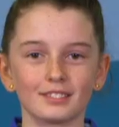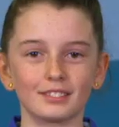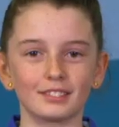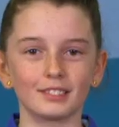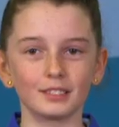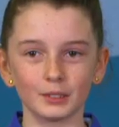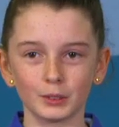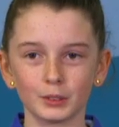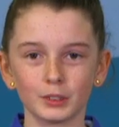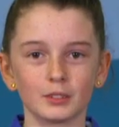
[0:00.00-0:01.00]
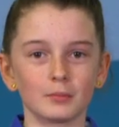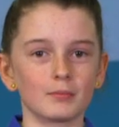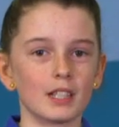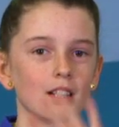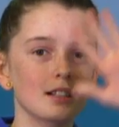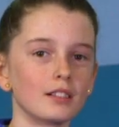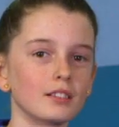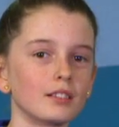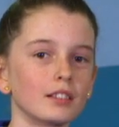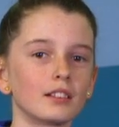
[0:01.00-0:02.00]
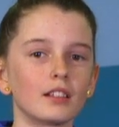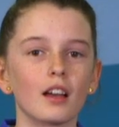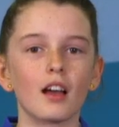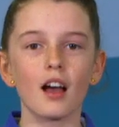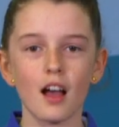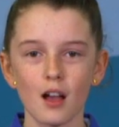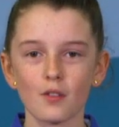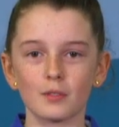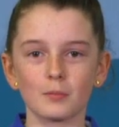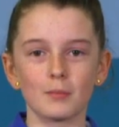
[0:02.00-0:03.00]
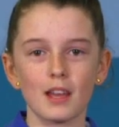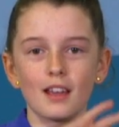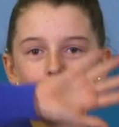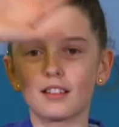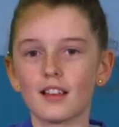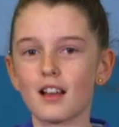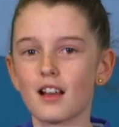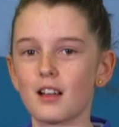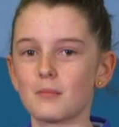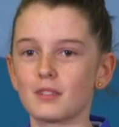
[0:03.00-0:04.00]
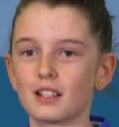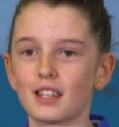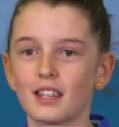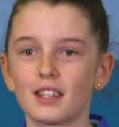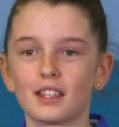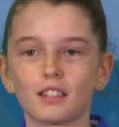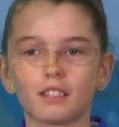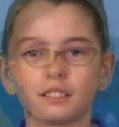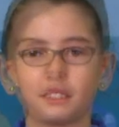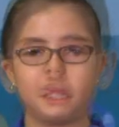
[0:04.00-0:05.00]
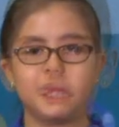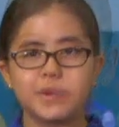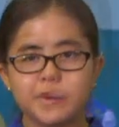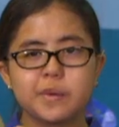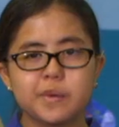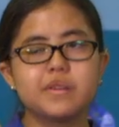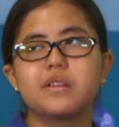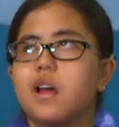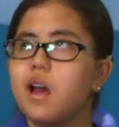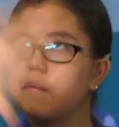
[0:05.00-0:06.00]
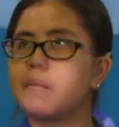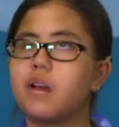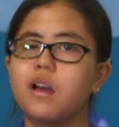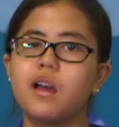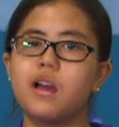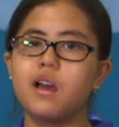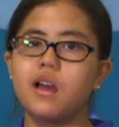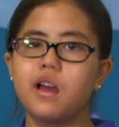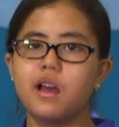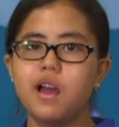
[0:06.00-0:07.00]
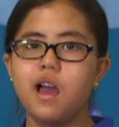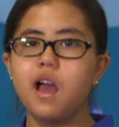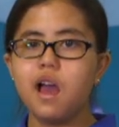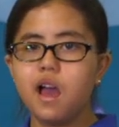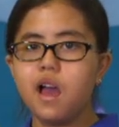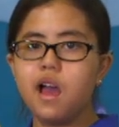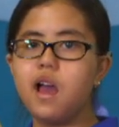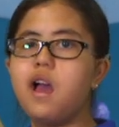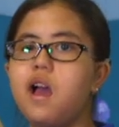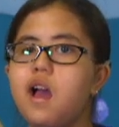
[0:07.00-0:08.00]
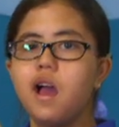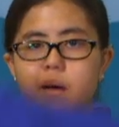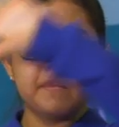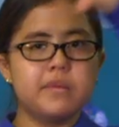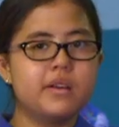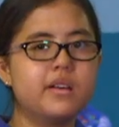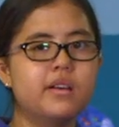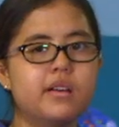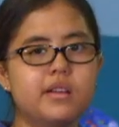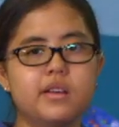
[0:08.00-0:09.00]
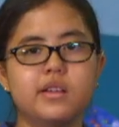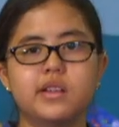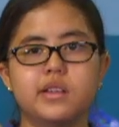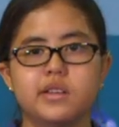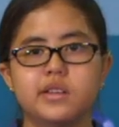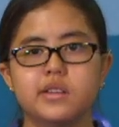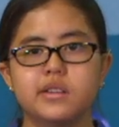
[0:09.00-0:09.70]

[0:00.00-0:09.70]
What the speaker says: or a canvas, and I'll paint the harmony is a different arc. So it's patterned with the melody, but on a different side.